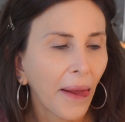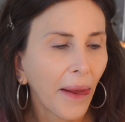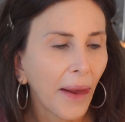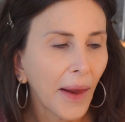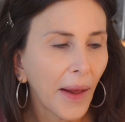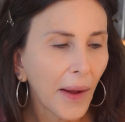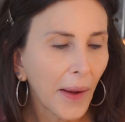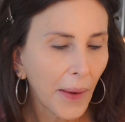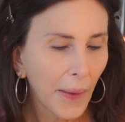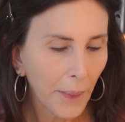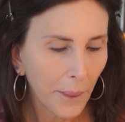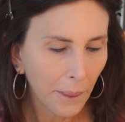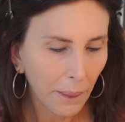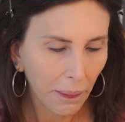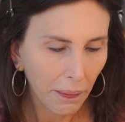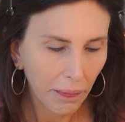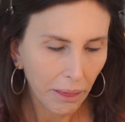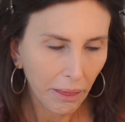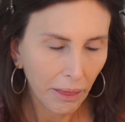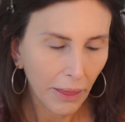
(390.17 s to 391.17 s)

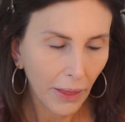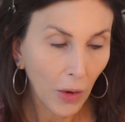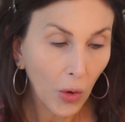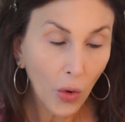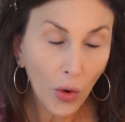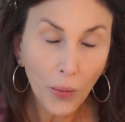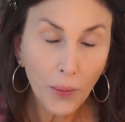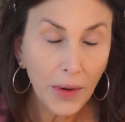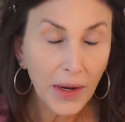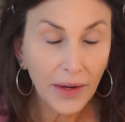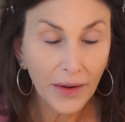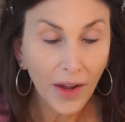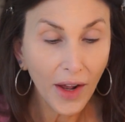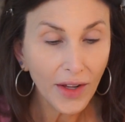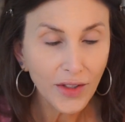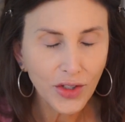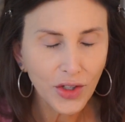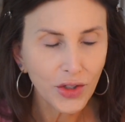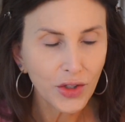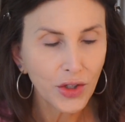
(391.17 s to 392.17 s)
or a bit
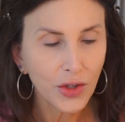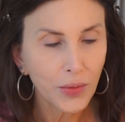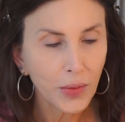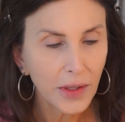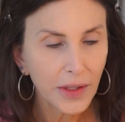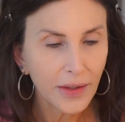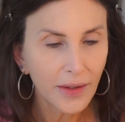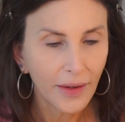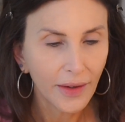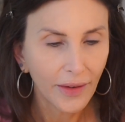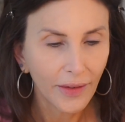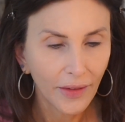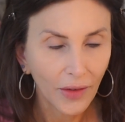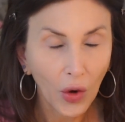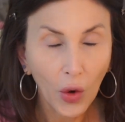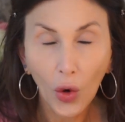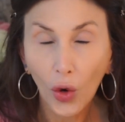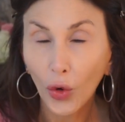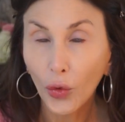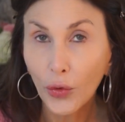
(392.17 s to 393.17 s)
not stupid,
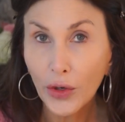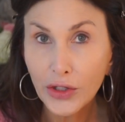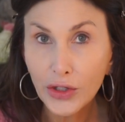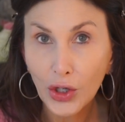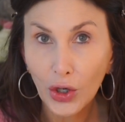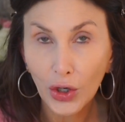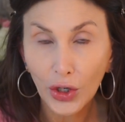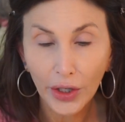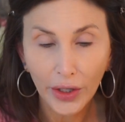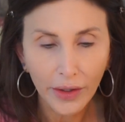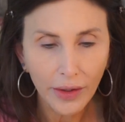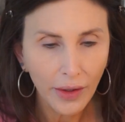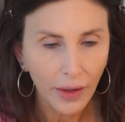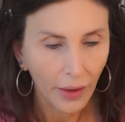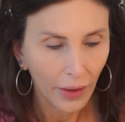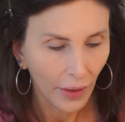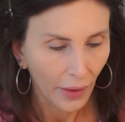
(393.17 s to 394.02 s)
or retarded,